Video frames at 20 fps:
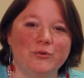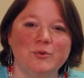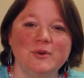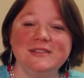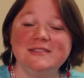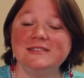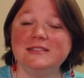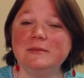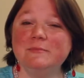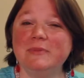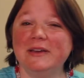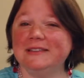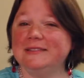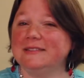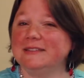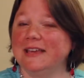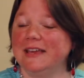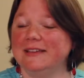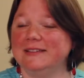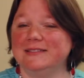What's the
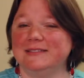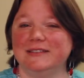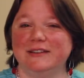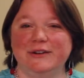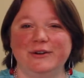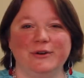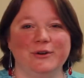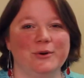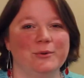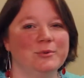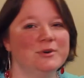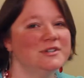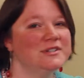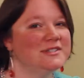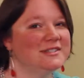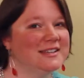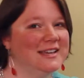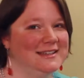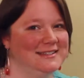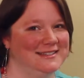best case scenario,
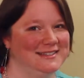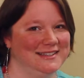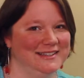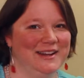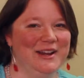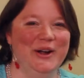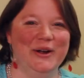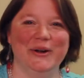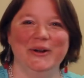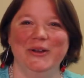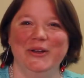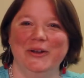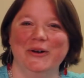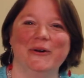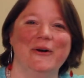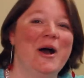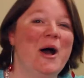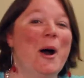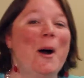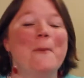worst case
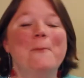scenario,